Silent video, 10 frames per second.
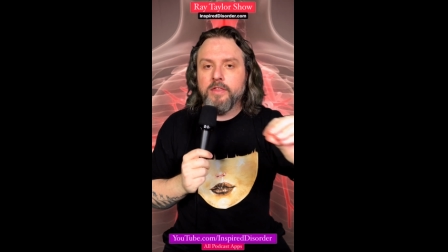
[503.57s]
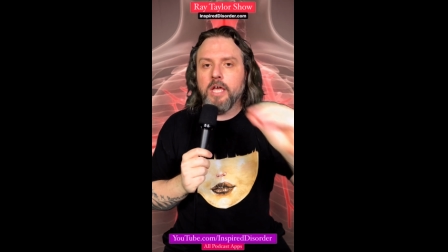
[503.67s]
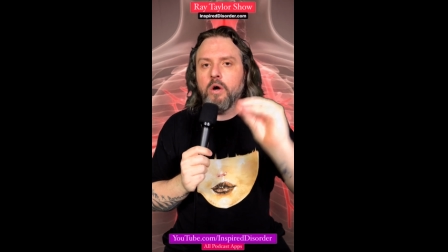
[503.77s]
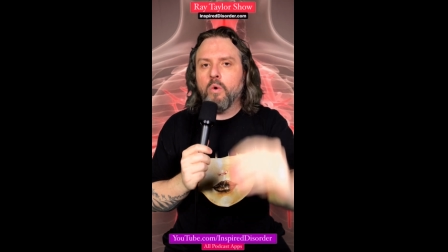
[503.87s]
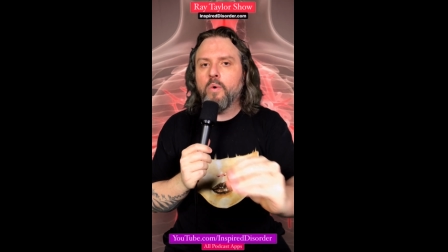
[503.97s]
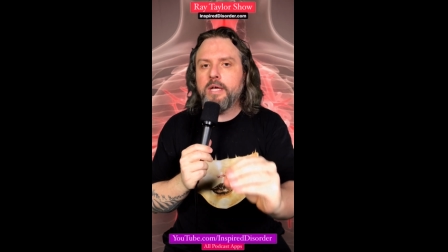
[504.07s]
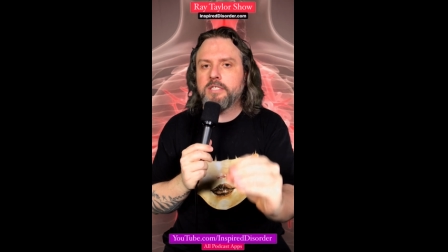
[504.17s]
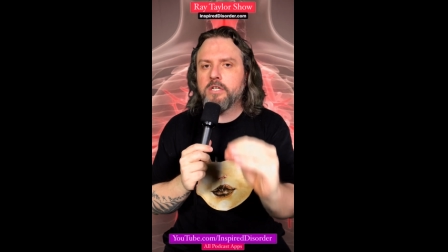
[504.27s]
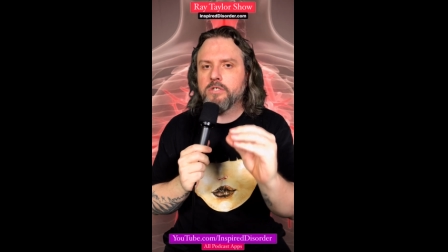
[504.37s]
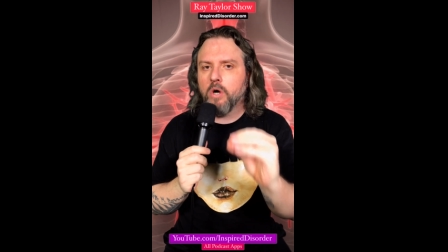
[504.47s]
they
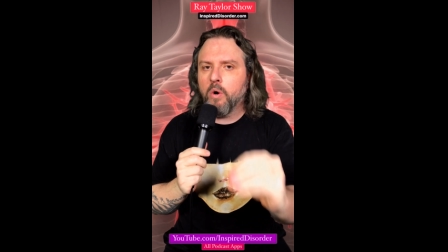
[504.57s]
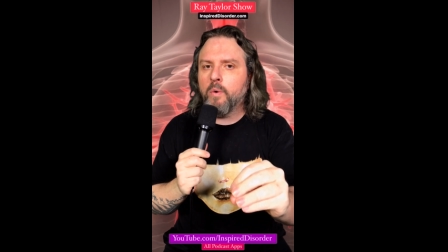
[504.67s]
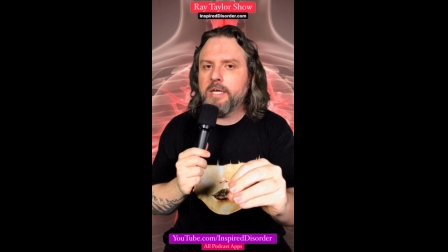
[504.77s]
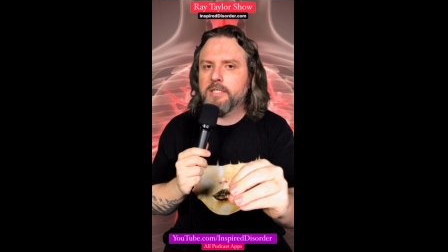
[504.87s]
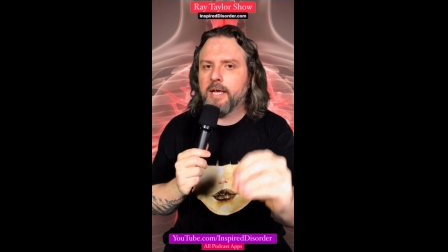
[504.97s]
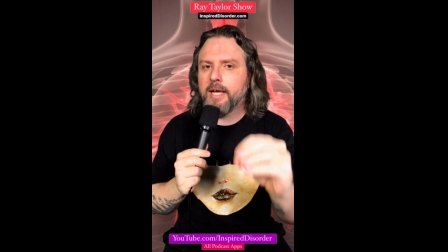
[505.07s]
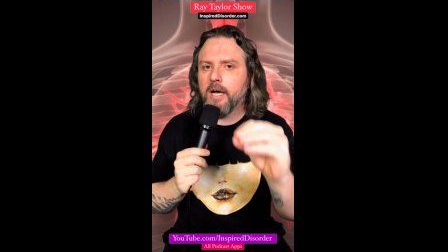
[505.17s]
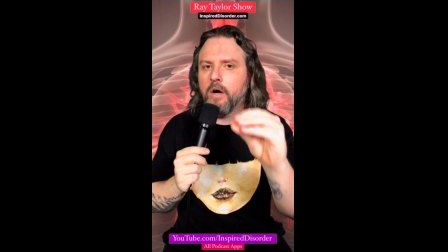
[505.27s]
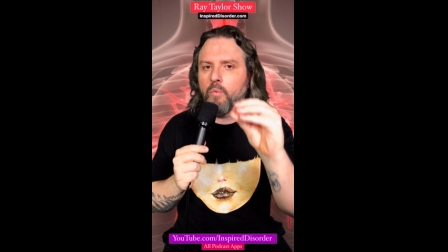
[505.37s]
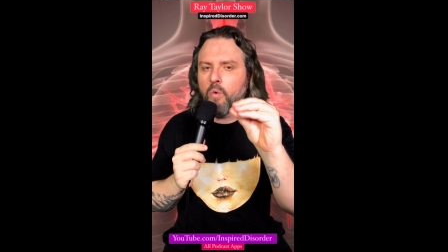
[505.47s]
always, there's always like
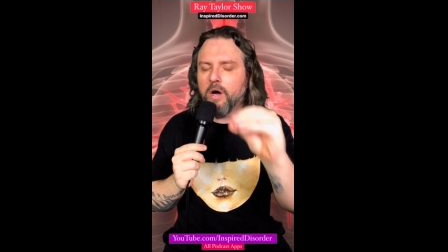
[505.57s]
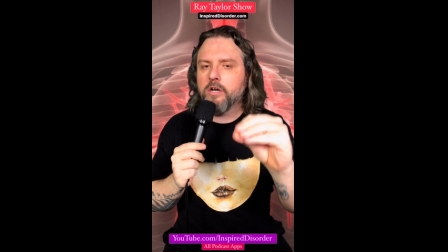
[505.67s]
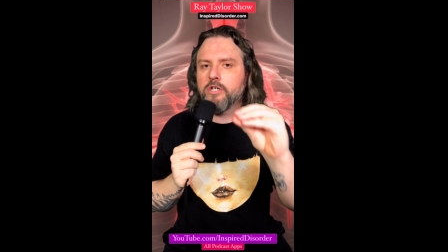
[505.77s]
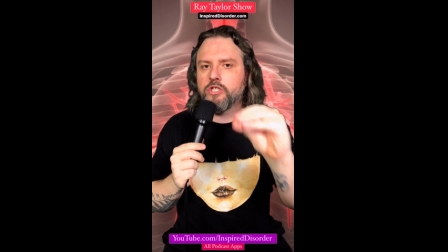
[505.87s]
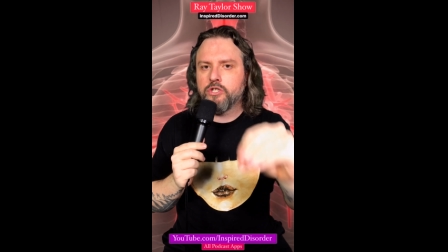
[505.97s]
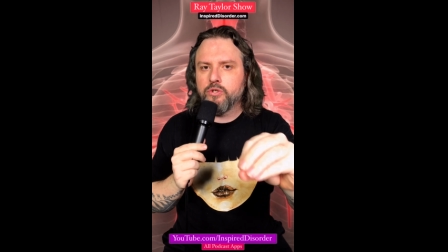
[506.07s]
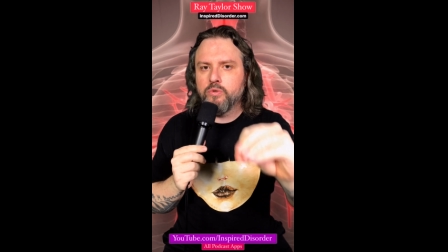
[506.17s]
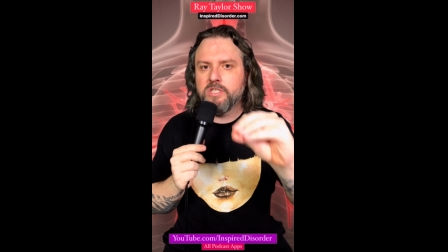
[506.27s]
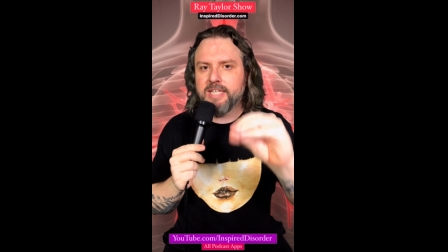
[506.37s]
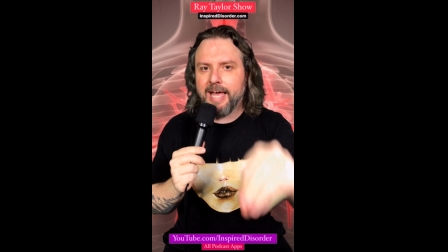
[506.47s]
a one or
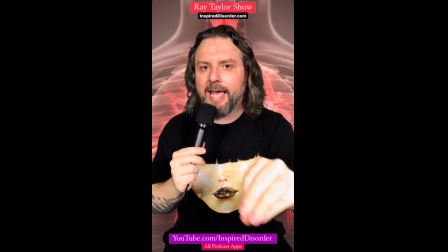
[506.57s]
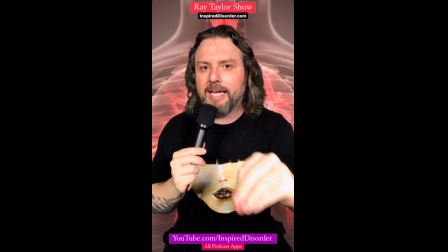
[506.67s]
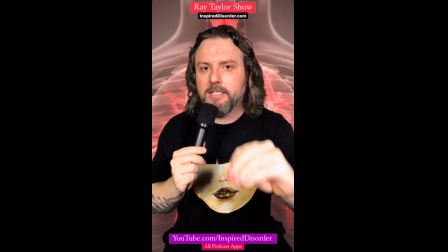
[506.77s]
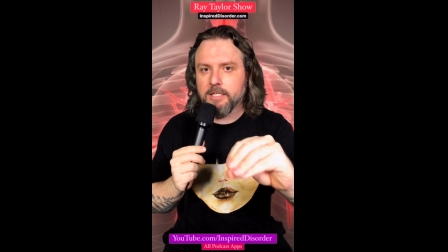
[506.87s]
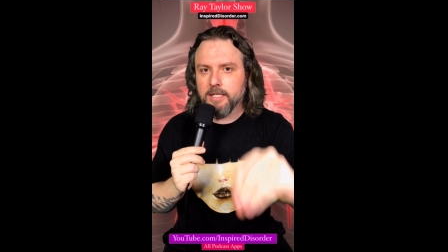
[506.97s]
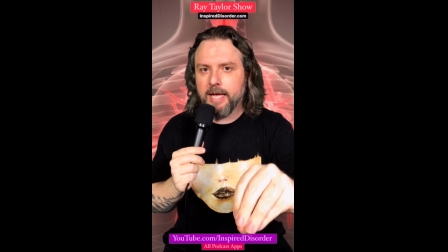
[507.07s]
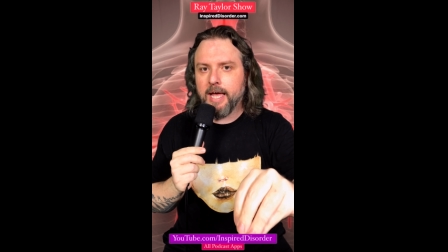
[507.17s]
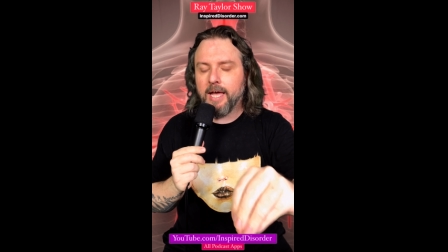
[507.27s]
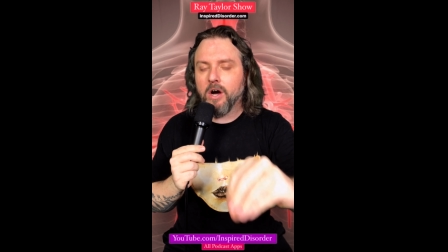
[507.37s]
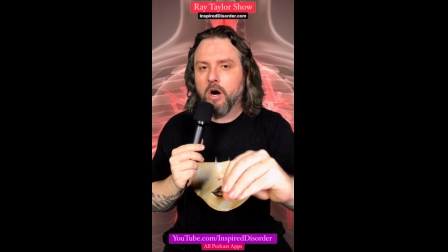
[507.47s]
two day
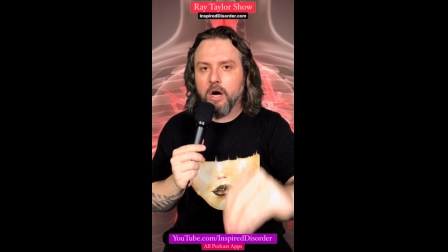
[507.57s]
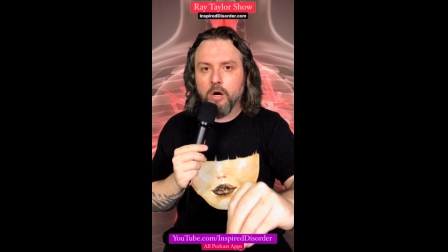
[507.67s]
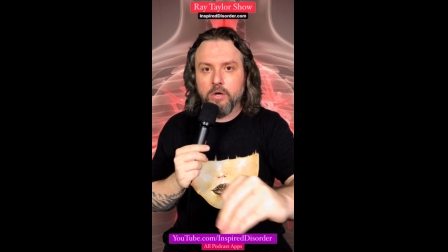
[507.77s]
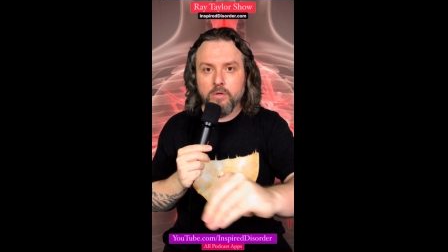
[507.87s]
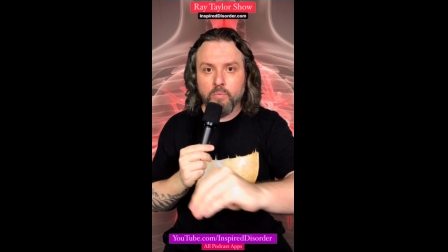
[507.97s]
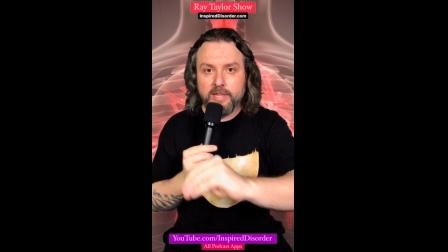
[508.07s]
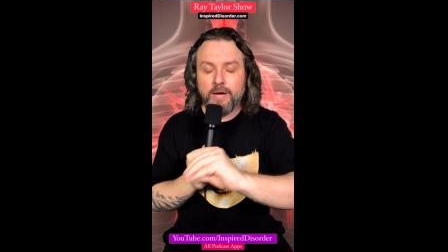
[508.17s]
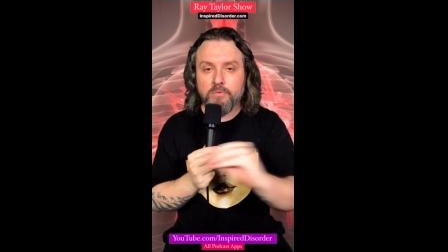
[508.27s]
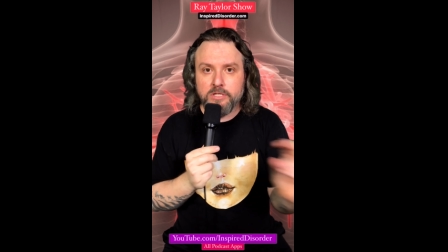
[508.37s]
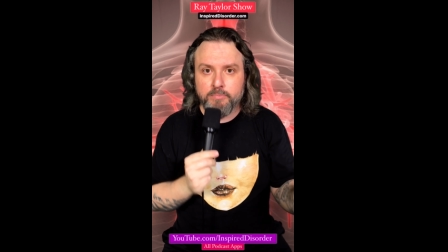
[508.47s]
delay on when they
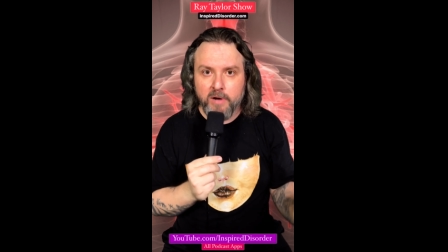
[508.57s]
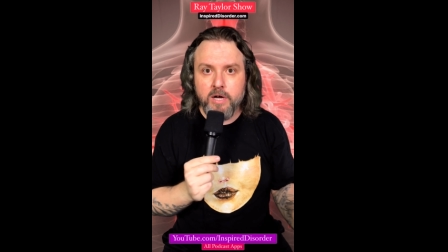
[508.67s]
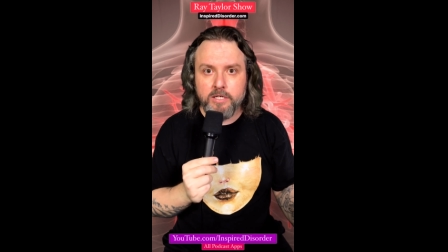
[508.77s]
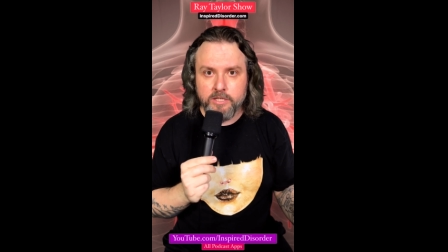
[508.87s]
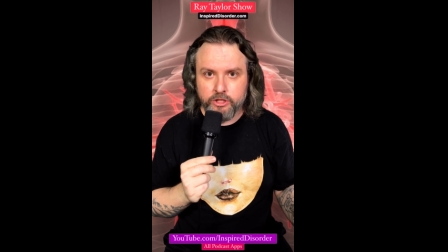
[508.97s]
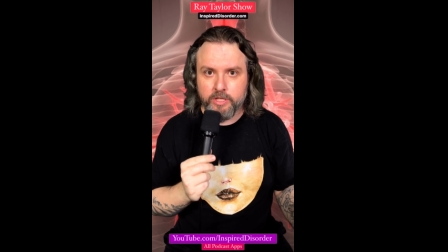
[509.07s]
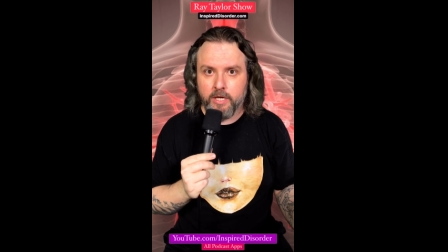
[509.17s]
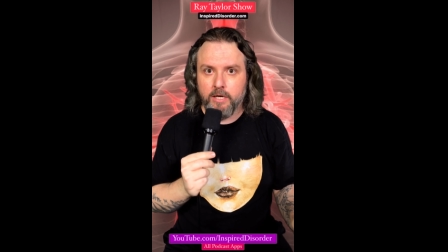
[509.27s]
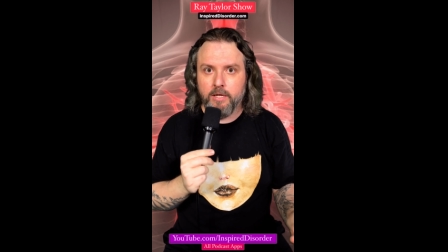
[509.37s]
respond to shit,